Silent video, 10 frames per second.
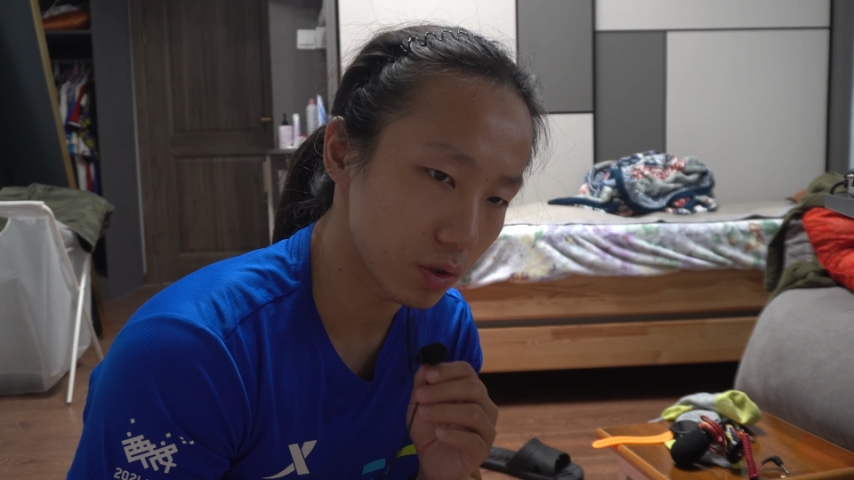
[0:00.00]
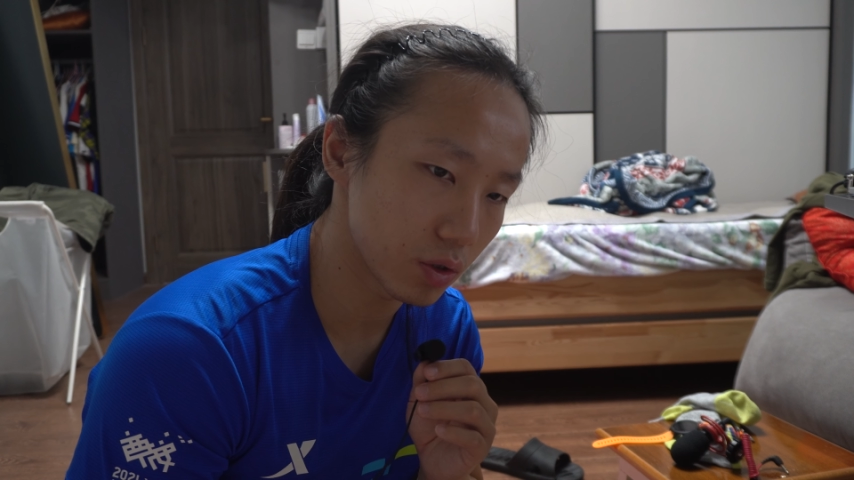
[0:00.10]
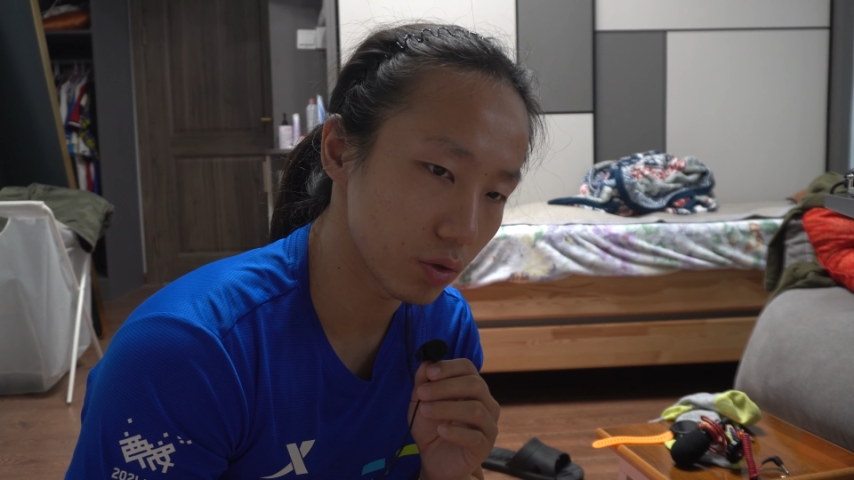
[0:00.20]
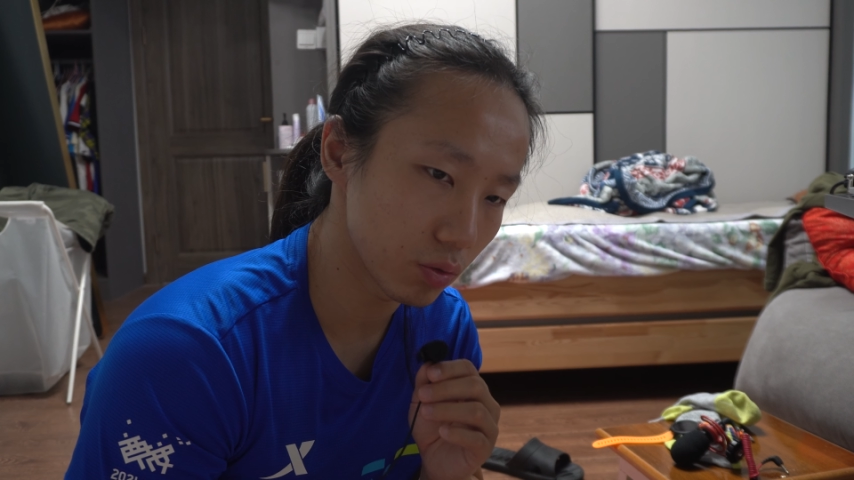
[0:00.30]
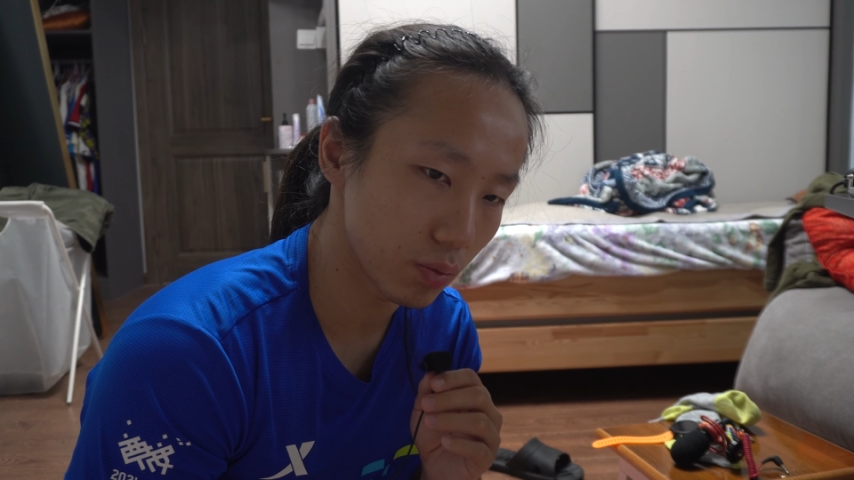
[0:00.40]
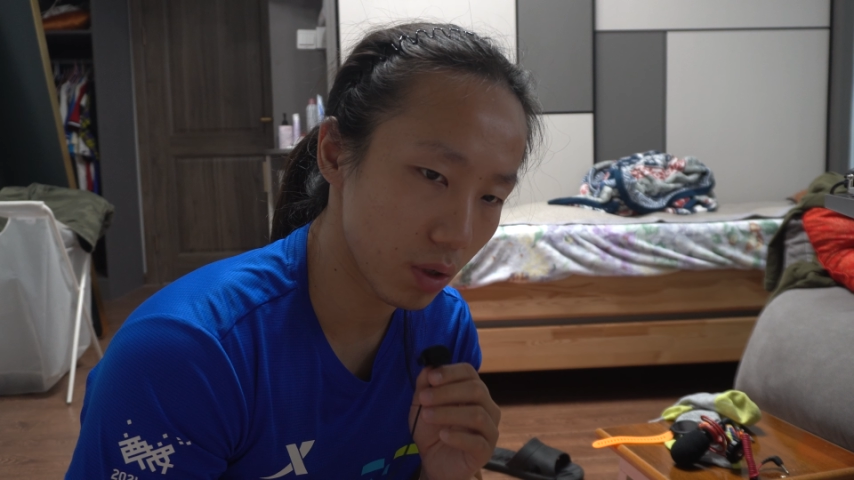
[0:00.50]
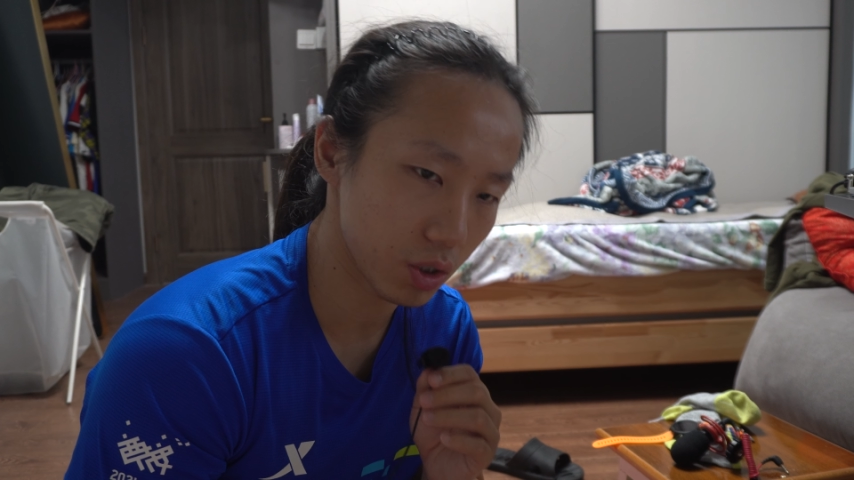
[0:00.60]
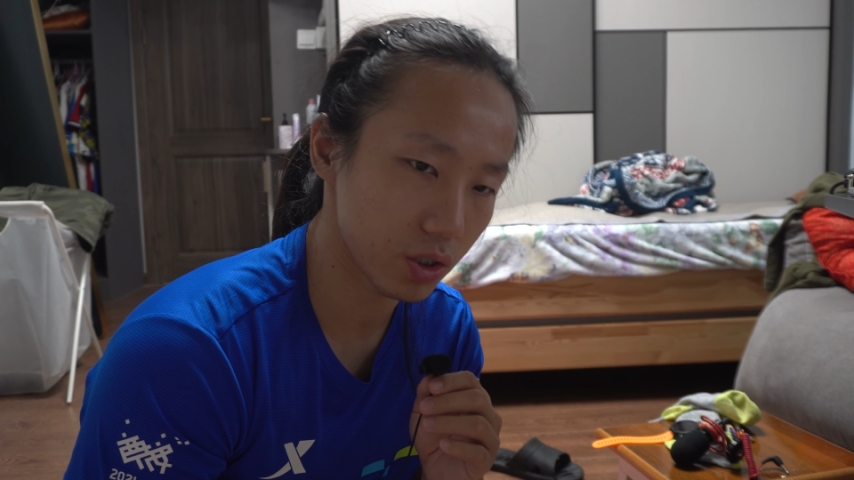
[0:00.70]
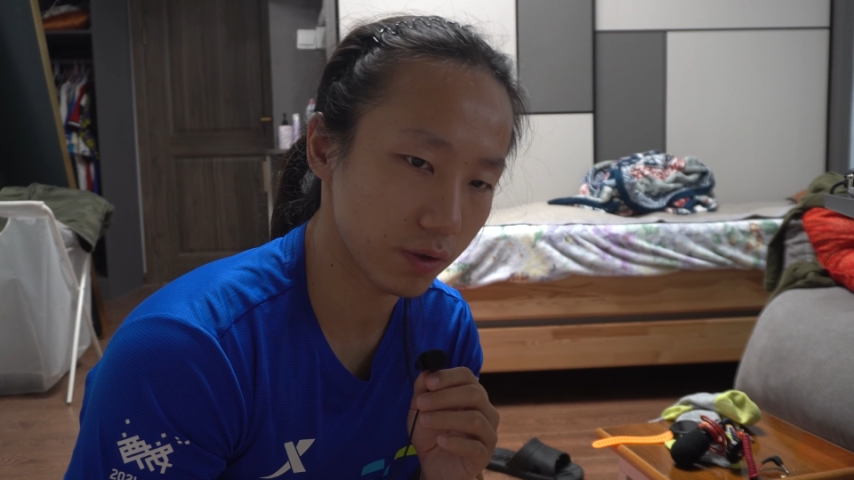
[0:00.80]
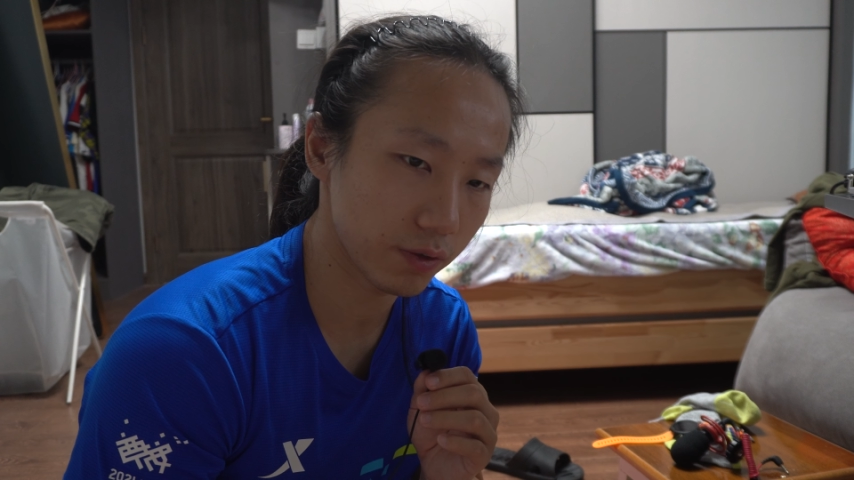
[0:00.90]
do
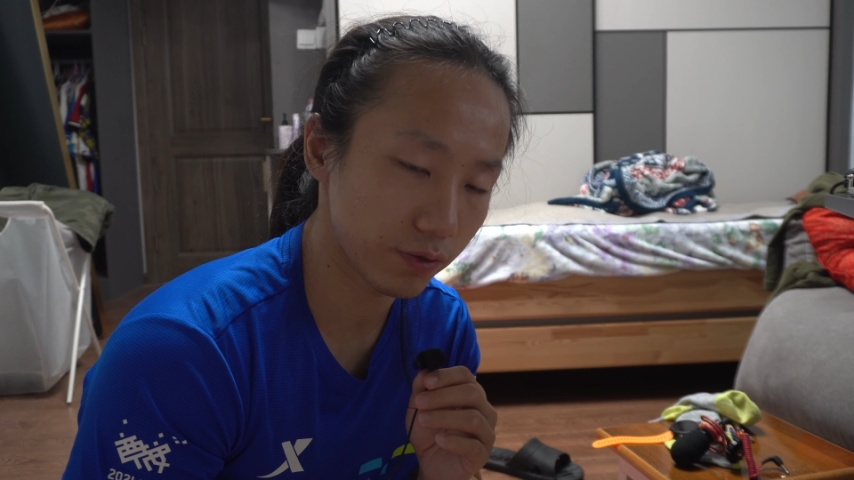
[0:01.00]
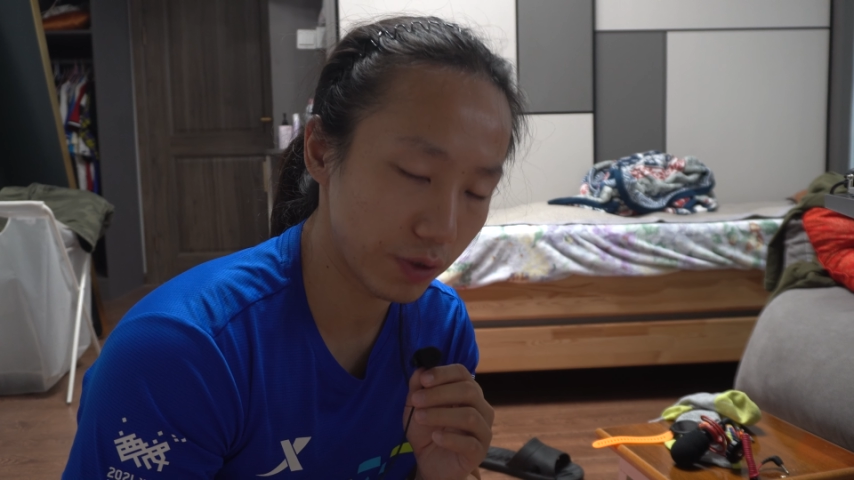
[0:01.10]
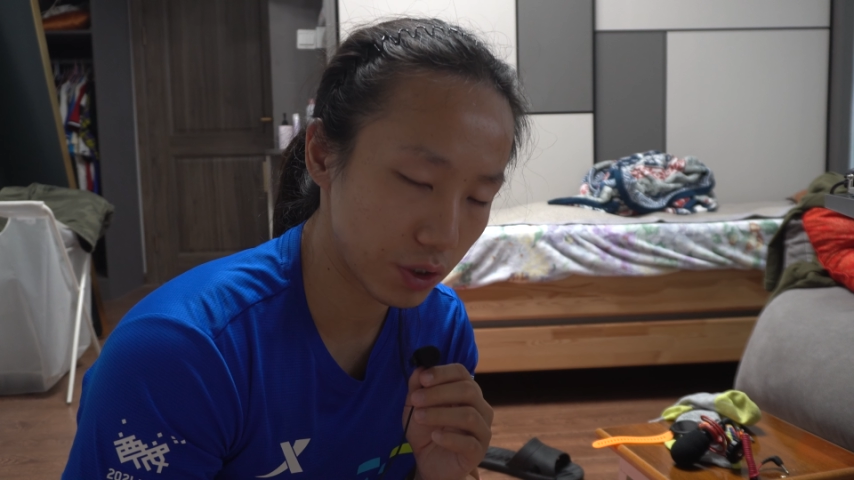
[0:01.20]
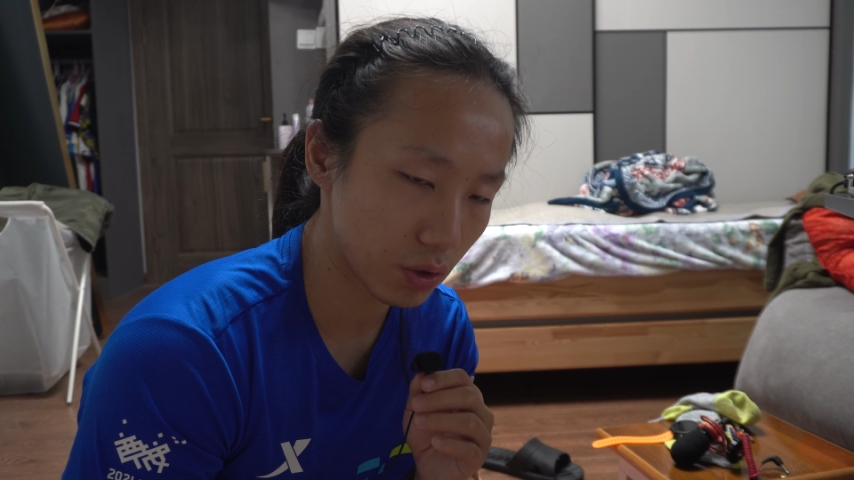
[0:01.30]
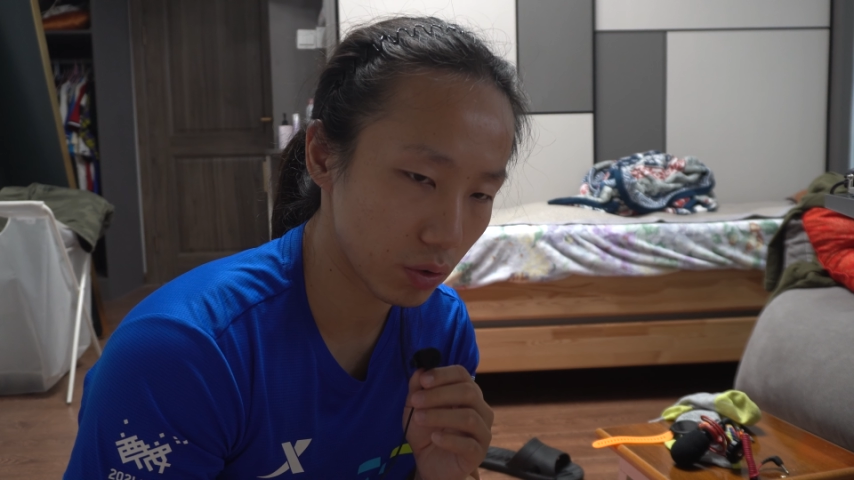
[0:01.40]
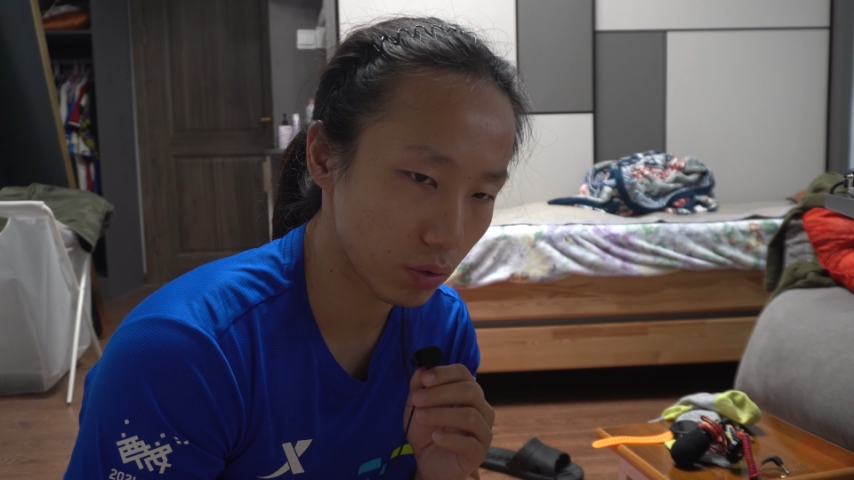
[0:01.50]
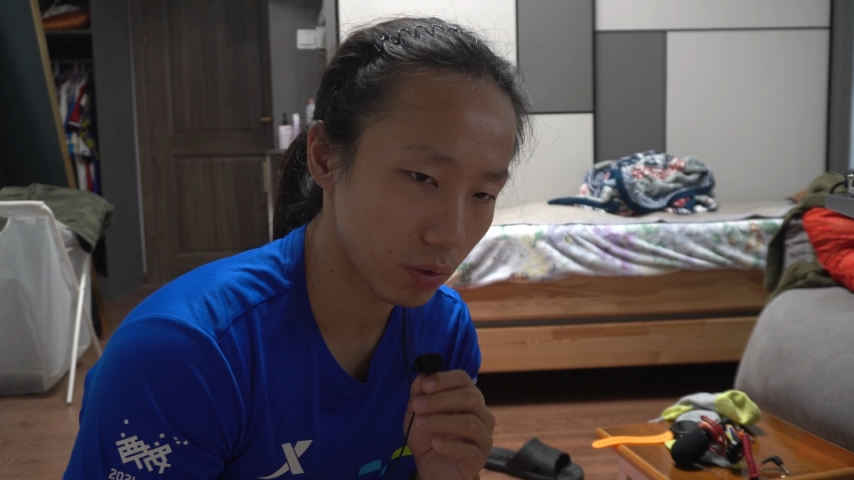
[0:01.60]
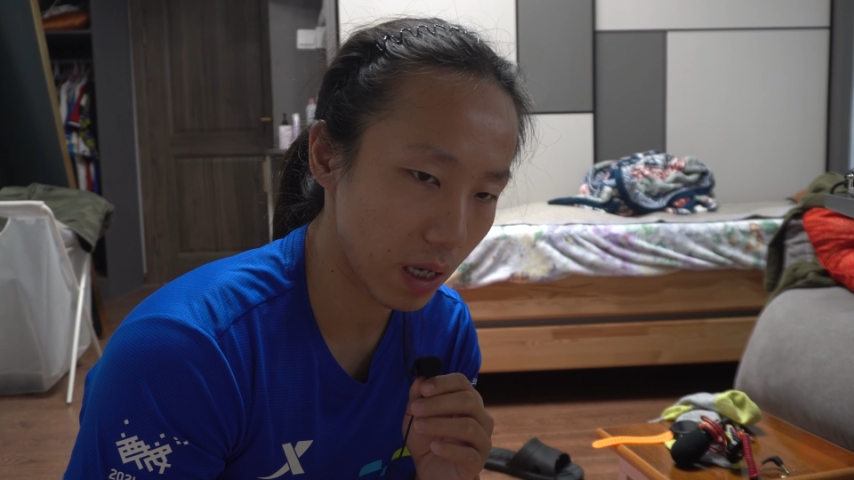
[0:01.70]
much physical